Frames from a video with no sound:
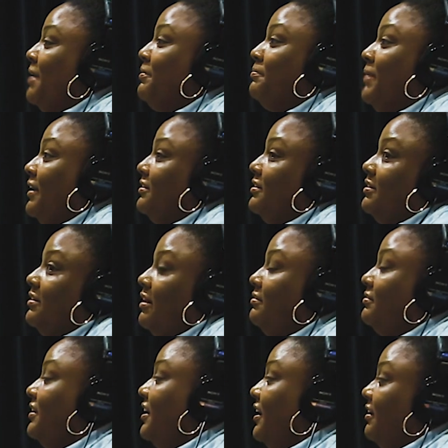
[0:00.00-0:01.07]
claiming my girl.
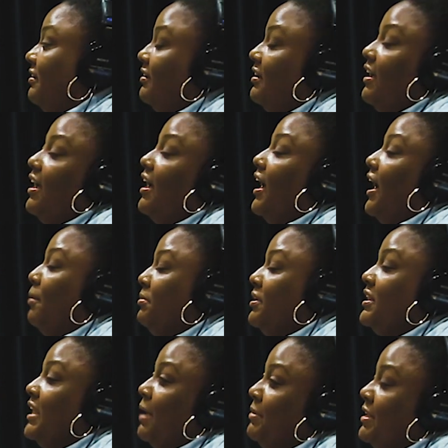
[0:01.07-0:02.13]
I don't care. I'm
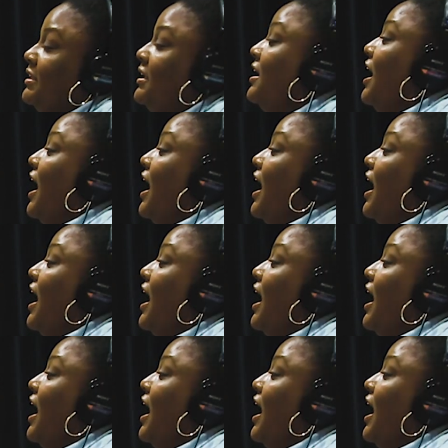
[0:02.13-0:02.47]
claiming